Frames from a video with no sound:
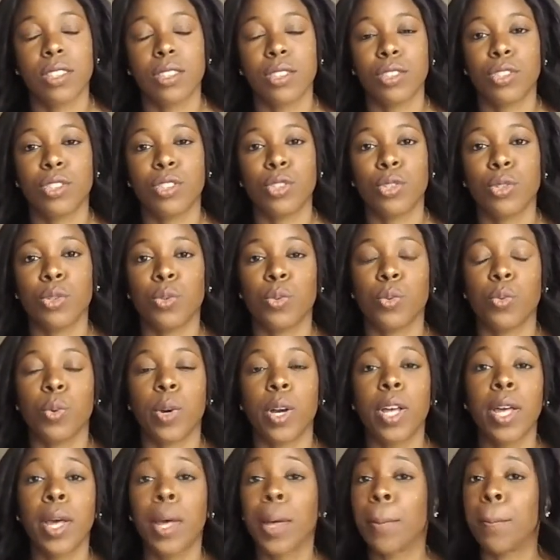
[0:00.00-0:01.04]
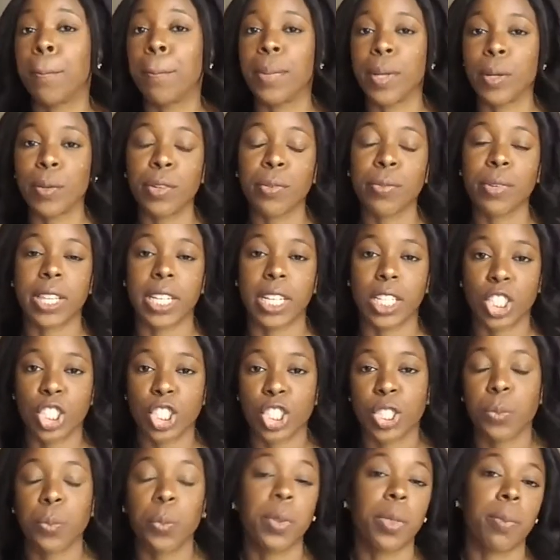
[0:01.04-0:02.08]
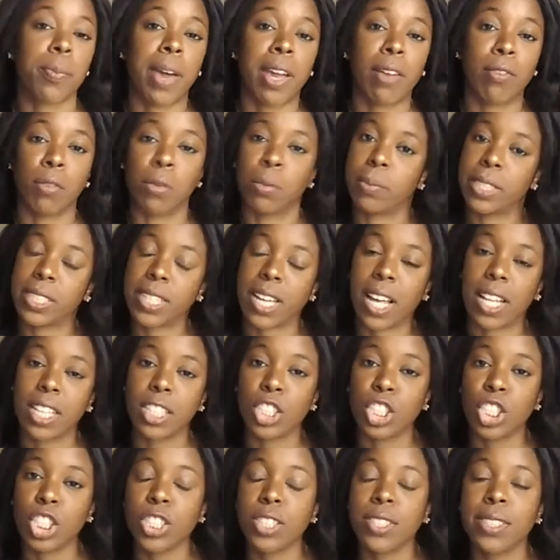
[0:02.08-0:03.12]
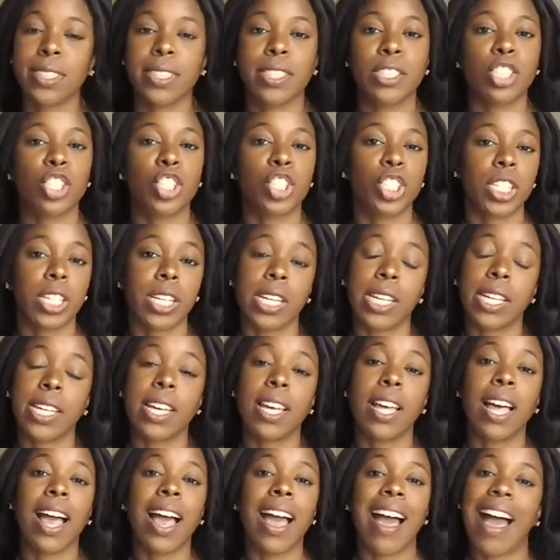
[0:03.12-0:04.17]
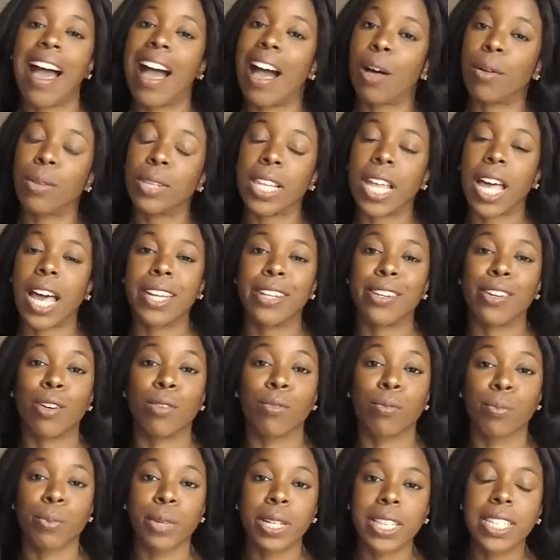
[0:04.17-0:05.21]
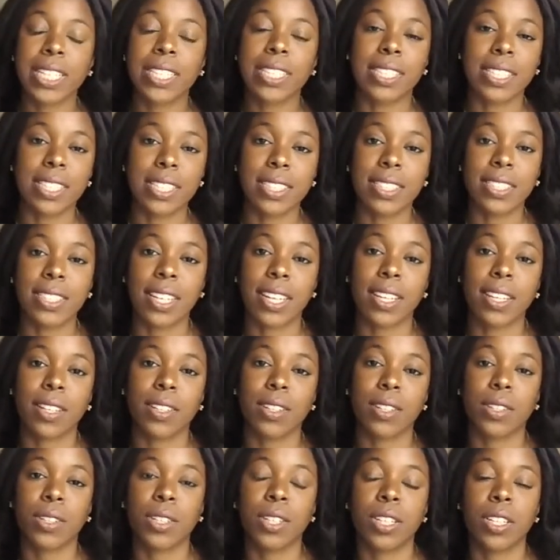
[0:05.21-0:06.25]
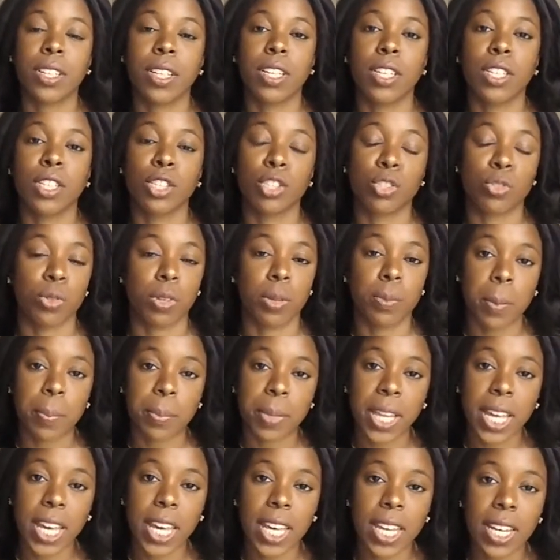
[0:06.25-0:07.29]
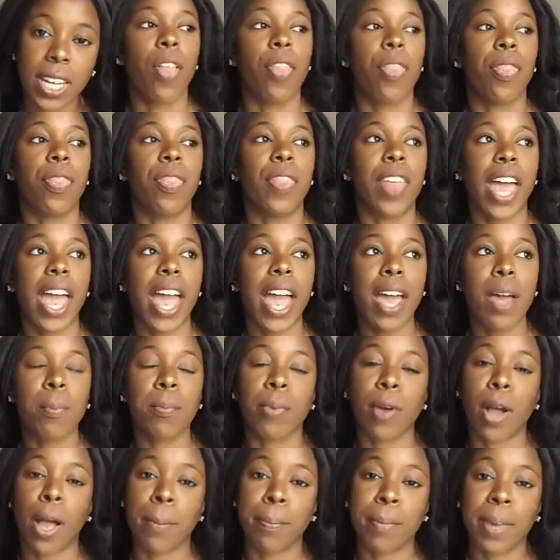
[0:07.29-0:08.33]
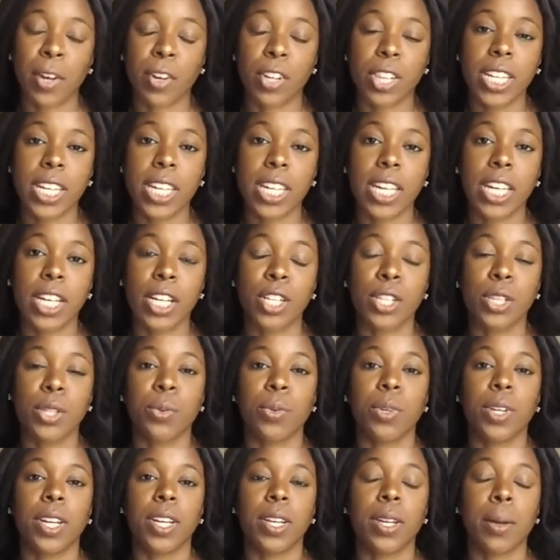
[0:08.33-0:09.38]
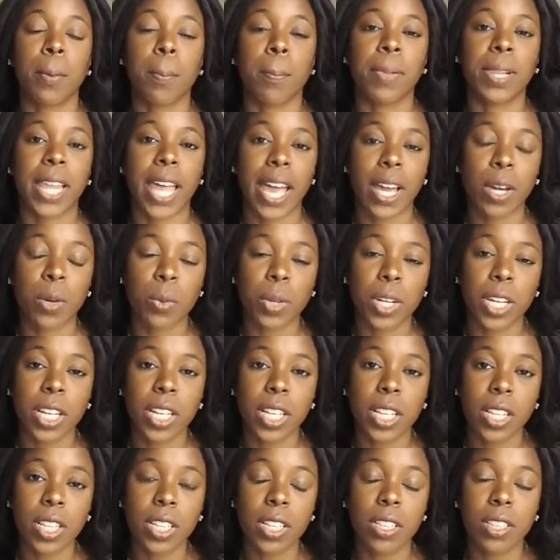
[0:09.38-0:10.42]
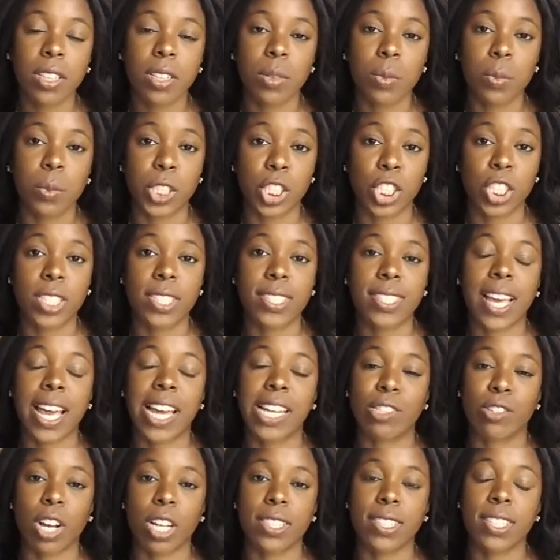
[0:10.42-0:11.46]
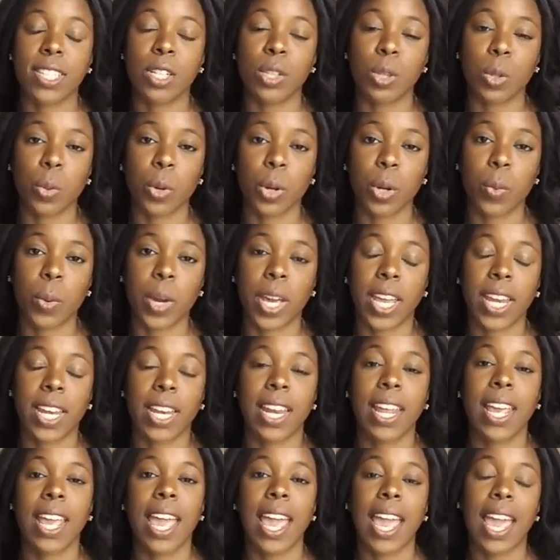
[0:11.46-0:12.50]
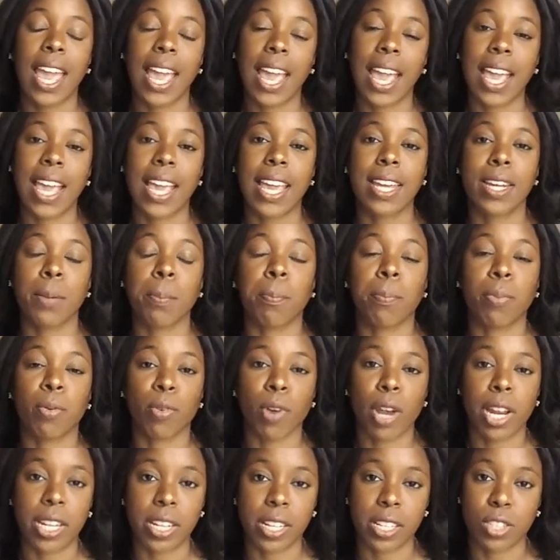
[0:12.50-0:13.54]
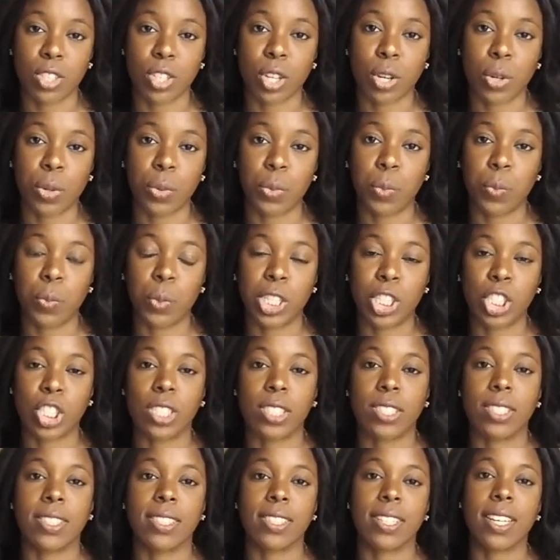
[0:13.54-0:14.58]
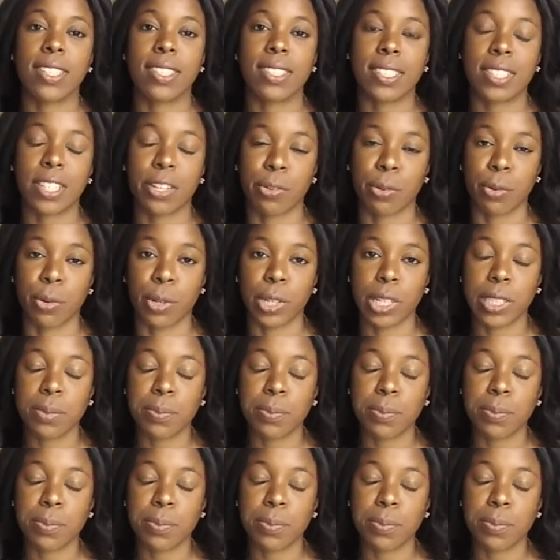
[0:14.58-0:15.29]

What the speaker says: to build a relationship with my rheumatologist, she outlined a really detailed treatment plan that primarily included Plaquenil, which is hydroxychloroquine, and Prednisone, which is a steroid.